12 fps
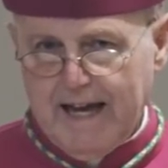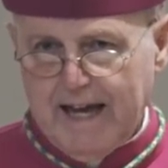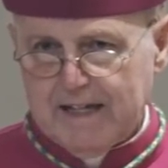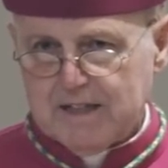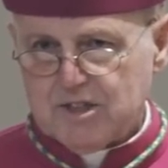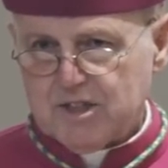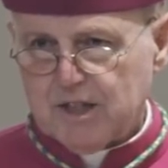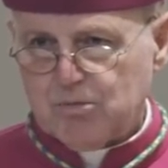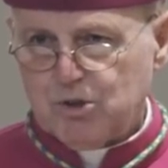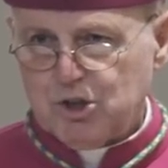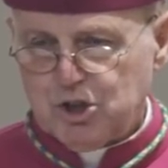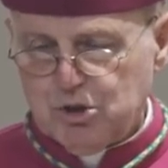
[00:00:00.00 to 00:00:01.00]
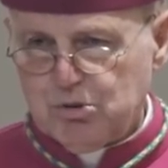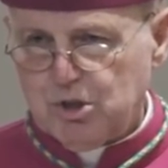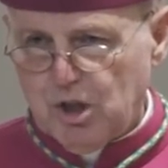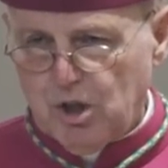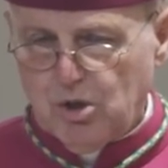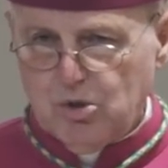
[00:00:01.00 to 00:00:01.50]
and said, Would
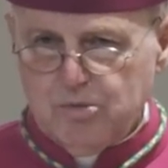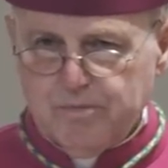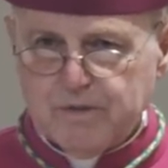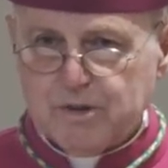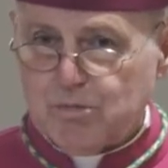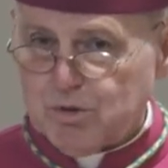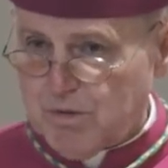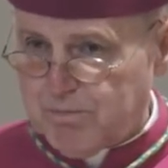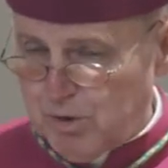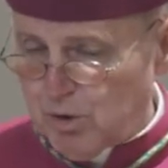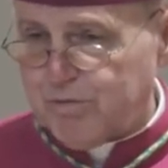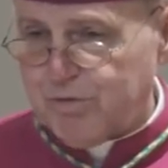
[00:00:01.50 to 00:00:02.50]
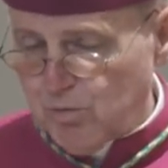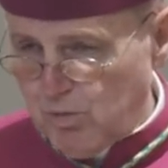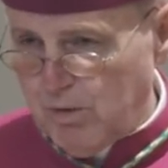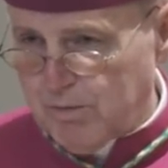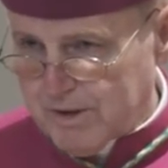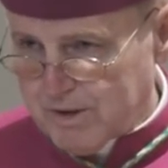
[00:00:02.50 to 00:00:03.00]
you go? She was a
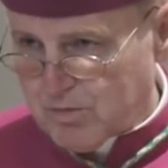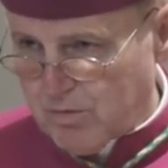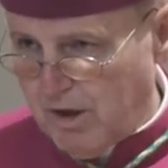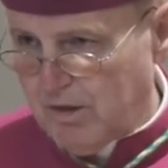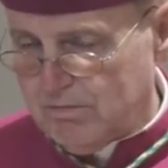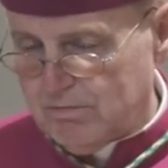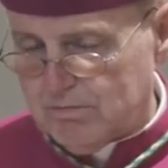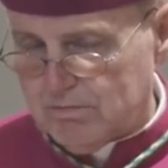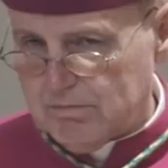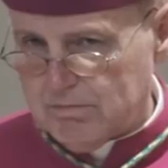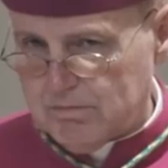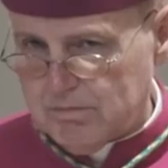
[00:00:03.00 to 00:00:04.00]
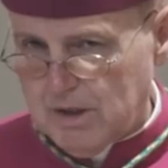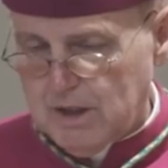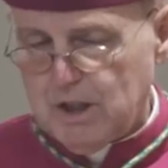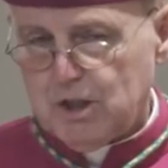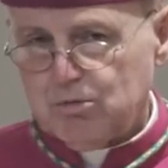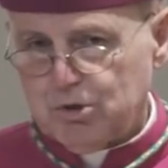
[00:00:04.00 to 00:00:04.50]
beautiful woman as well
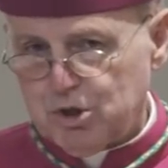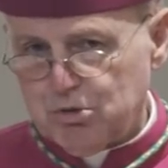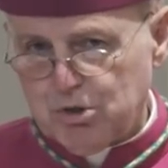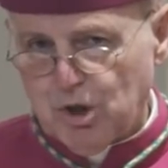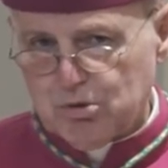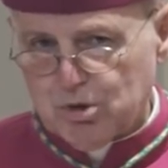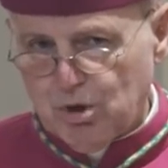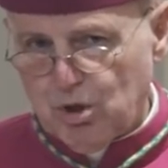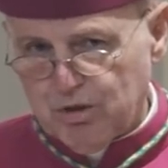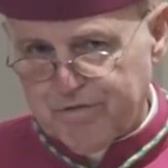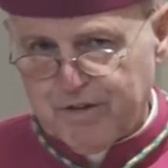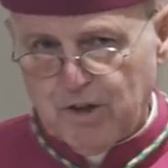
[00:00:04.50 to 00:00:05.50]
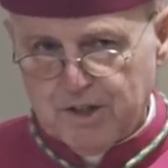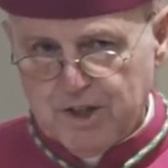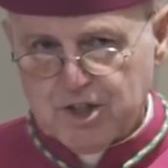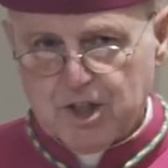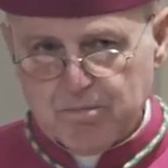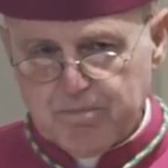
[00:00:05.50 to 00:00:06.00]
would you go to
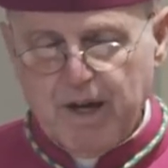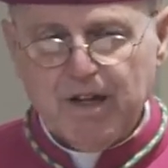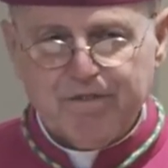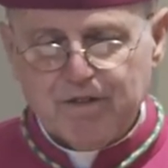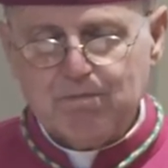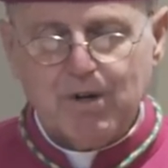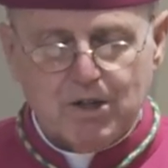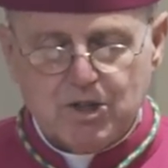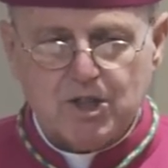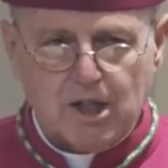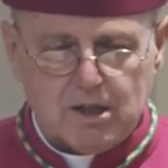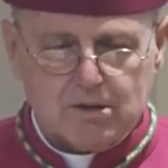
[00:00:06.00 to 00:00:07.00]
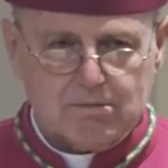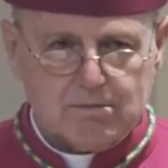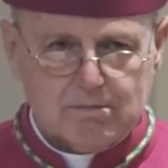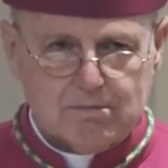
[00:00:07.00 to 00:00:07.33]
Holofernes and beg for mercy?